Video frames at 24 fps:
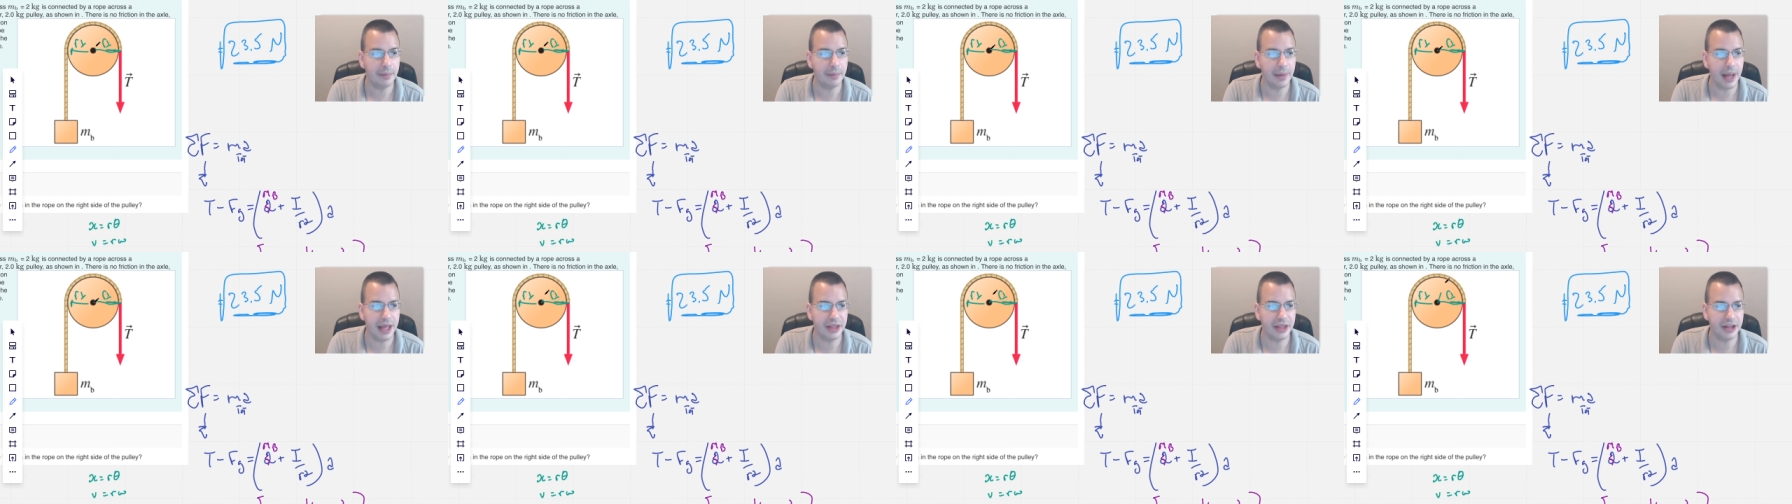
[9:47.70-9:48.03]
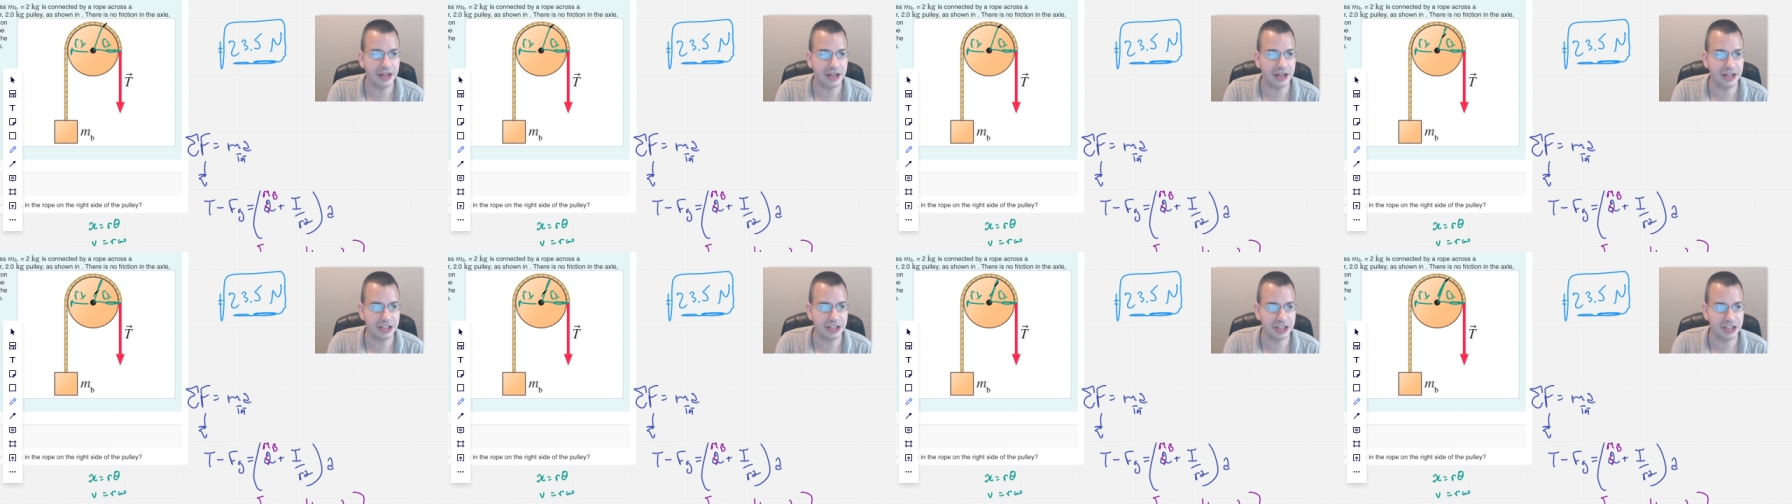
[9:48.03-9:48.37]
And
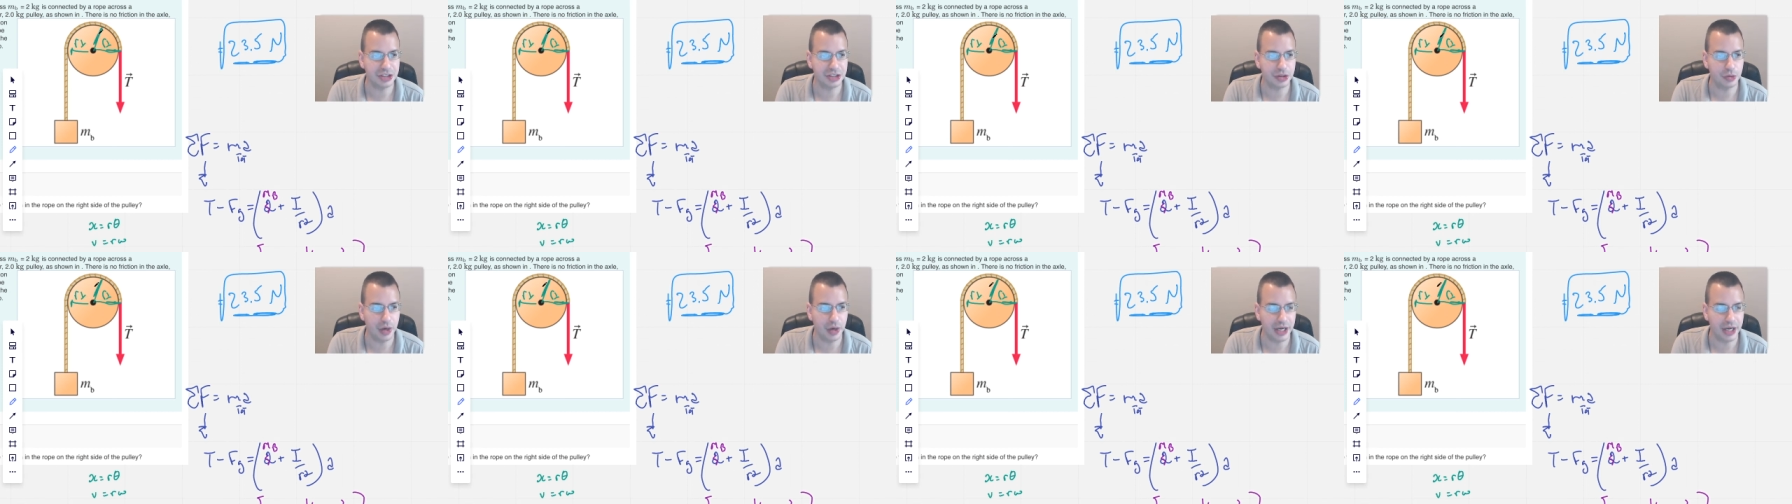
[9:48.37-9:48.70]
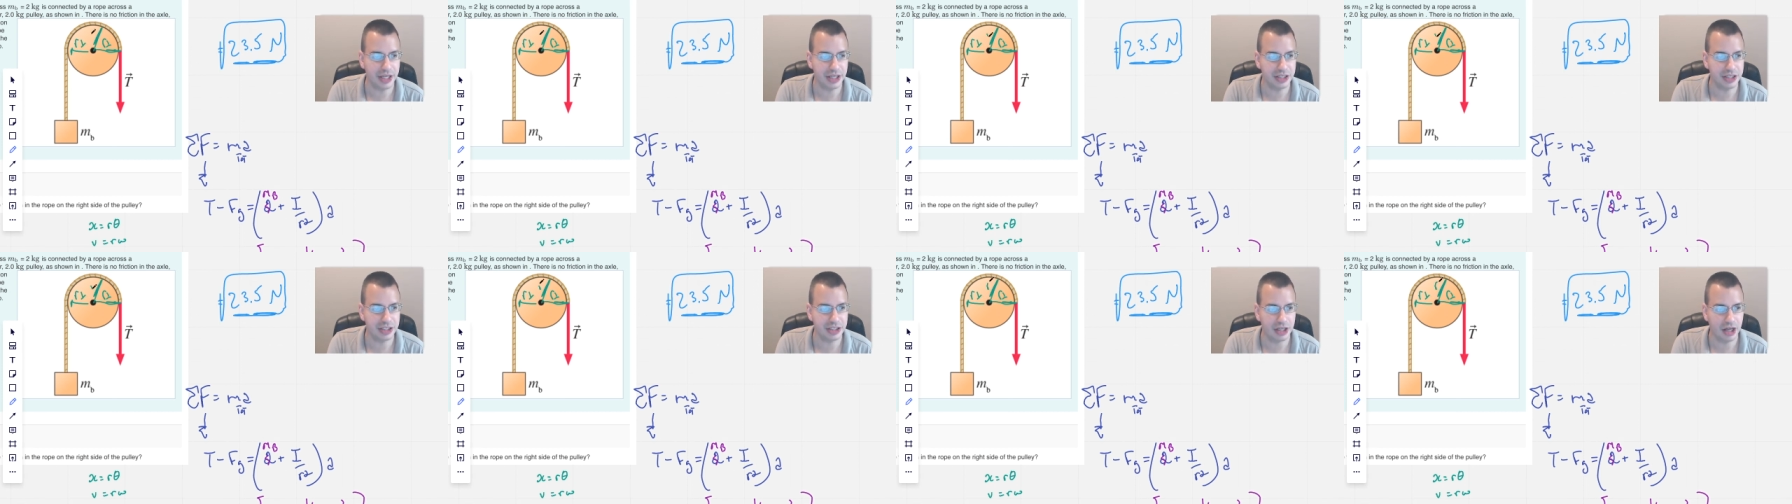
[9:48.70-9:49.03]
then this is the
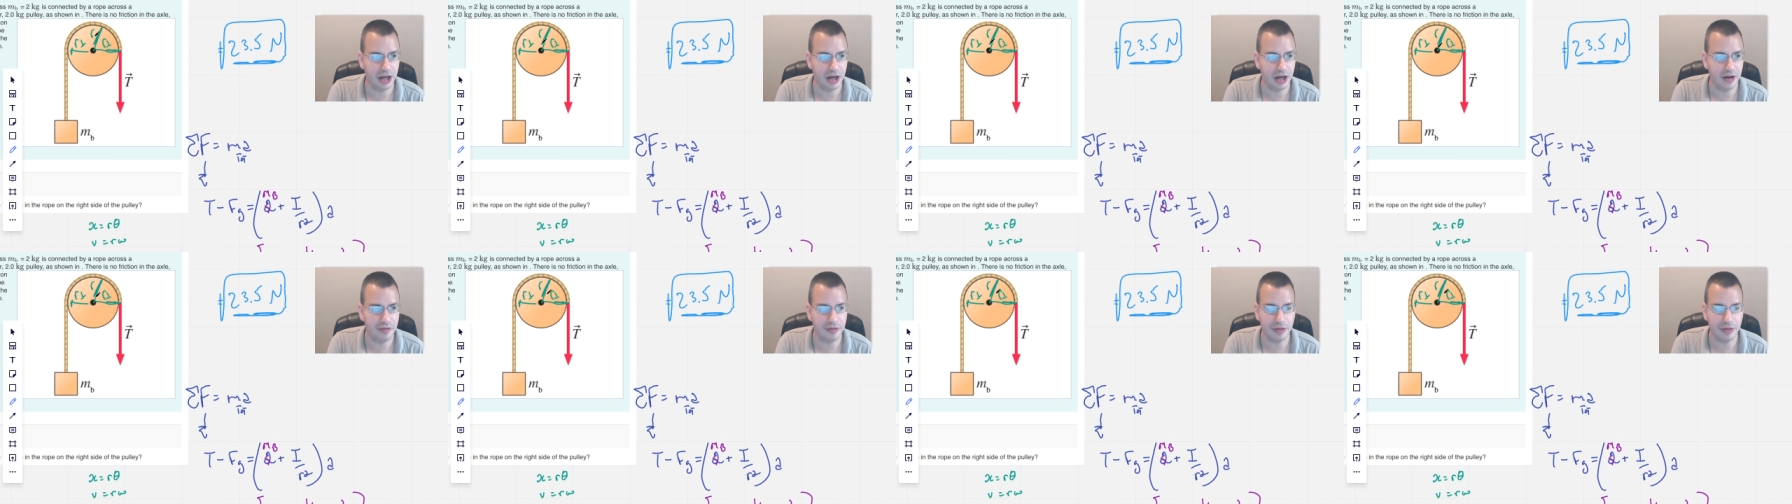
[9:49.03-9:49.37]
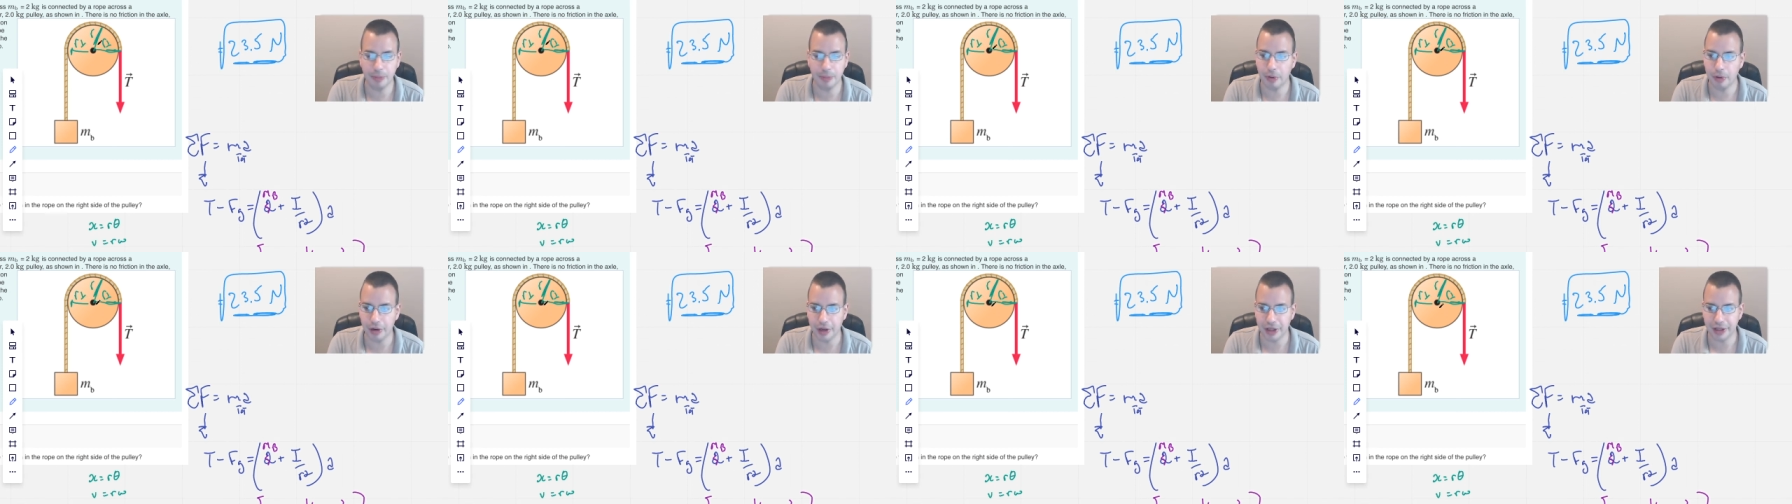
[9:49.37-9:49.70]
radius of the
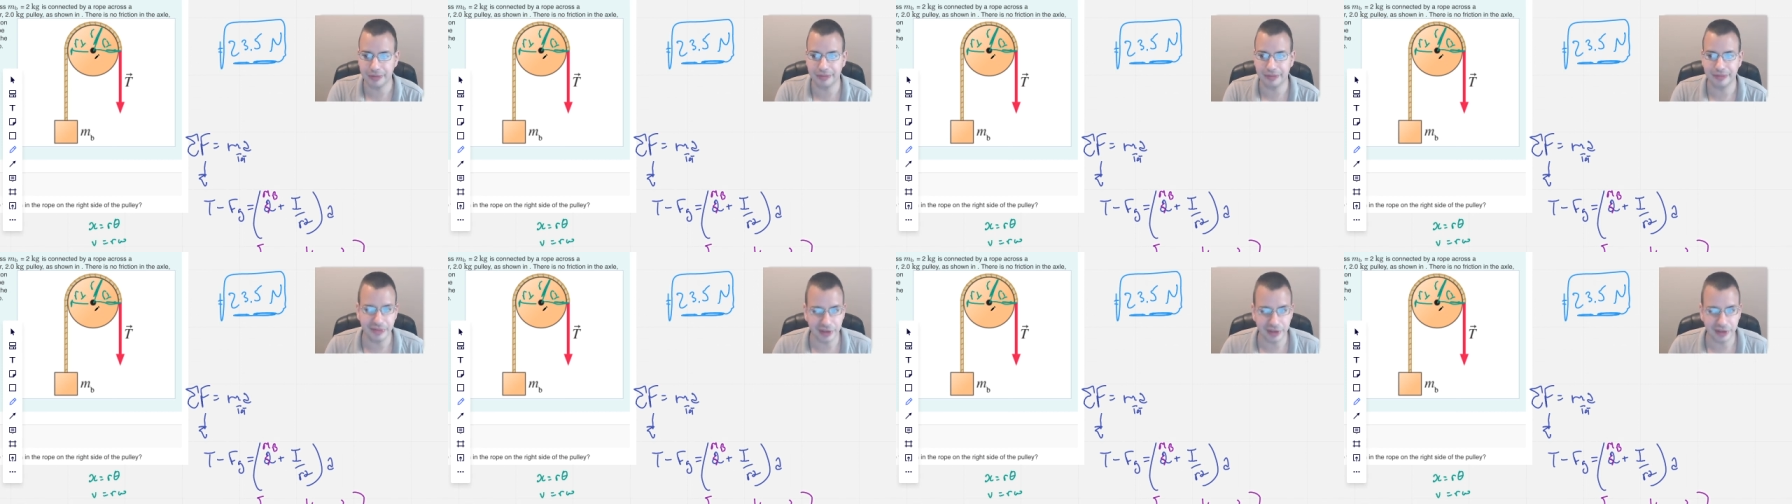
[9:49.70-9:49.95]
pulley.